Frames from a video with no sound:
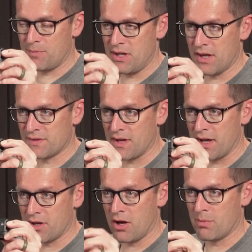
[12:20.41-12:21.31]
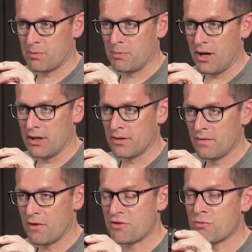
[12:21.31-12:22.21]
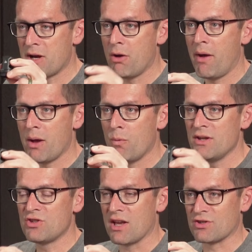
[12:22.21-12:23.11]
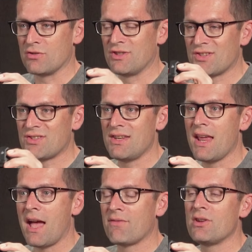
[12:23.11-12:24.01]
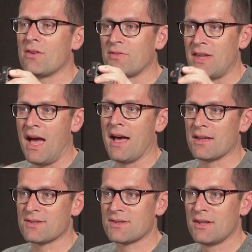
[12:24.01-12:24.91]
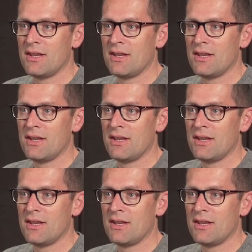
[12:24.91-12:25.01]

PSI comp brake. The 308 Winchester just didn't have enough gas